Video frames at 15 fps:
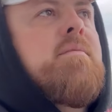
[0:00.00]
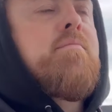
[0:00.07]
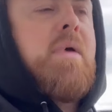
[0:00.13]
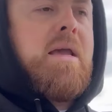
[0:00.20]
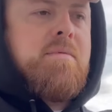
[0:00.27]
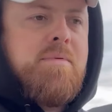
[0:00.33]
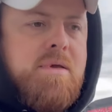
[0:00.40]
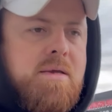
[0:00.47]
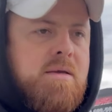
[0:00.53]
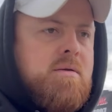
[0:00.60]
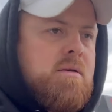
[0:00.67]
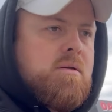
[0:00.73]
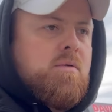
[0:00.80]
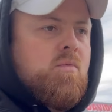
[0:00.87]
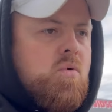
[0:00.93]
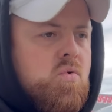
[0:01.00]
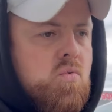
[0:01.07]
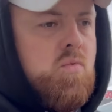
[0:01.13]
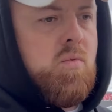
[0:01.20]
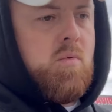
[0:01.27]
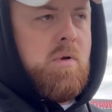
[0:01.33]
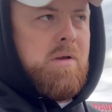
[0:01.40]
baby.
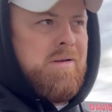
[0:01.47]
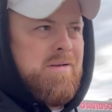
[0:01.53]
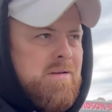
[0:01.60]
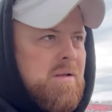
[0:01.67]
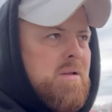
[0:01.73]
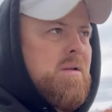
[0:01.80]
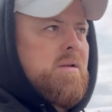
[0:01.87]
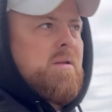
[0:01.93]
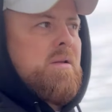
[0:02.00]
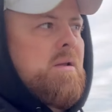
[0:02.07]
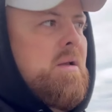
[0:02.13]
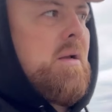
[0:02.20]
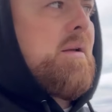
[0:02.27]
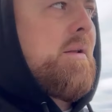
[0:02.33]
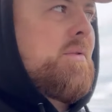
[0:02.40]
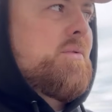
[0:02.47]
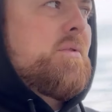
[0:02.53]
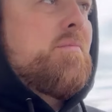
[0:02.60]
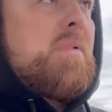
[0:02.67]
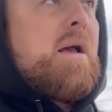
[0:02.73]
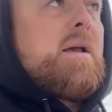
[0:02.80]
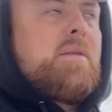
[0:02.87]
Woo. I use the
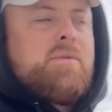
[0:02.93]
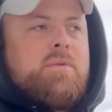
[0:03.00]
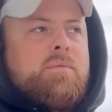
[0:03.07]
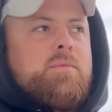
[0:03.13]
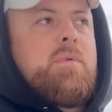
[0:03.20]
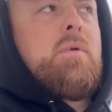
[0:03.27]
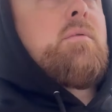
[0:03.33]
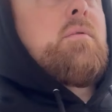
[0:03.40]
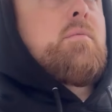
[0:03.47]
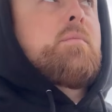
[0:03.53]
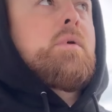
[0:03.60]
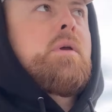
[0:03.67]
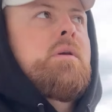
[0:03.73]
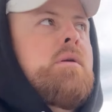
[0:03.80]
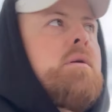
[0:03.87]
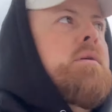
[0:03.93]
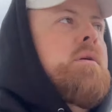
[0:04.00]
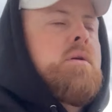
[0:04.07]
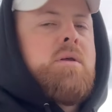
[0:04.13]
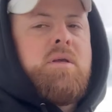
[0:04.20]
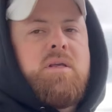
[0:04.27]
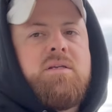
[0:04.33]
bathroom too, but
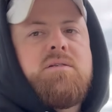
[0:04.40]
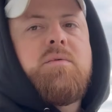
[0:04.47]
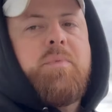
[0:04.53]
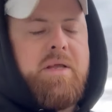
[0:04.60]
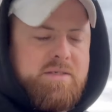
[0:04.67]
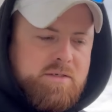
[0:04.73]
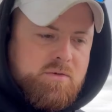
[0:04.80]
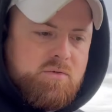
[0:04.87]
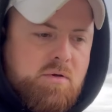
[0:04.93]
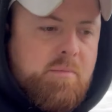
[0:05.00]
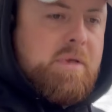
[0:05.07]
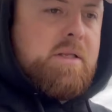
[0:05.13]
this is the place I was talking about